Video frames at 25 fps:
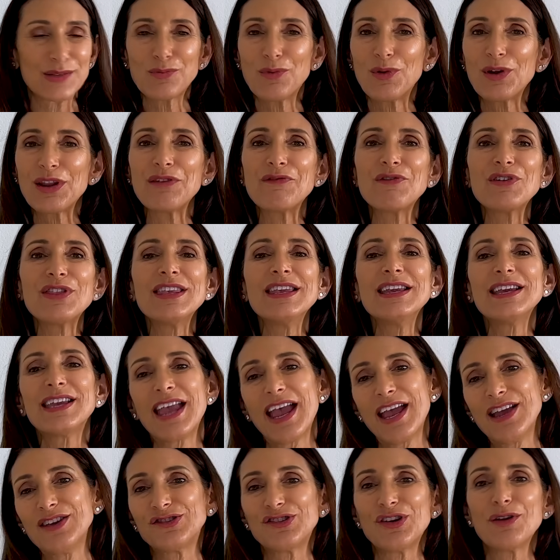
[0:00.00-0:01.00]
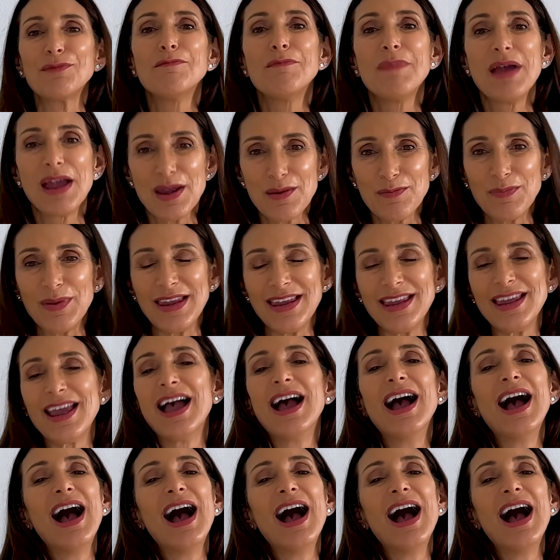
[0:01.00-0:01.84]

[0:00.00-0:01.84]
whatever the occasion may be,